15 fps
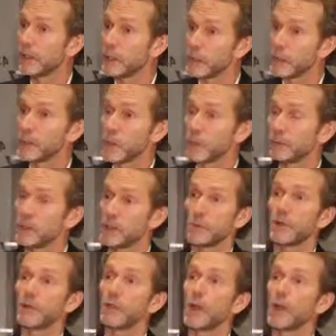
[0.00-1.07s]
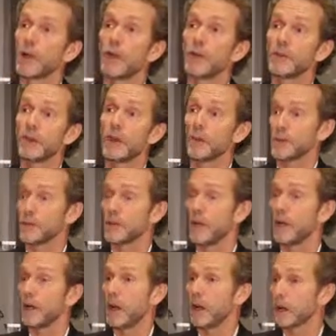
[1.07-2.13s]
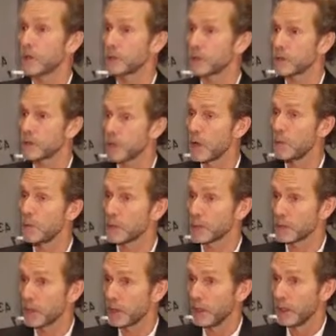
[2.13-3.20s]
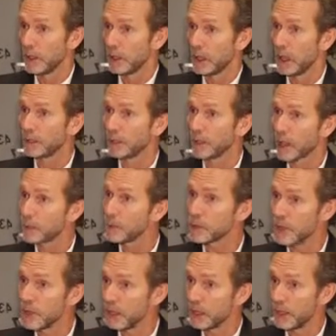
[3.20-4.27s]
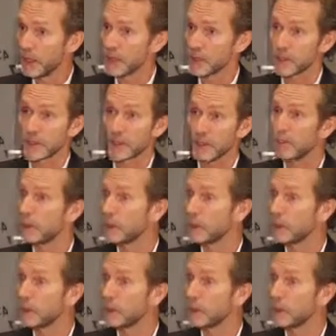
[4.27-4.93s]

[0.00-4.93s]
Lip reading: The Eurozone is running a current account surplus, and the currency is,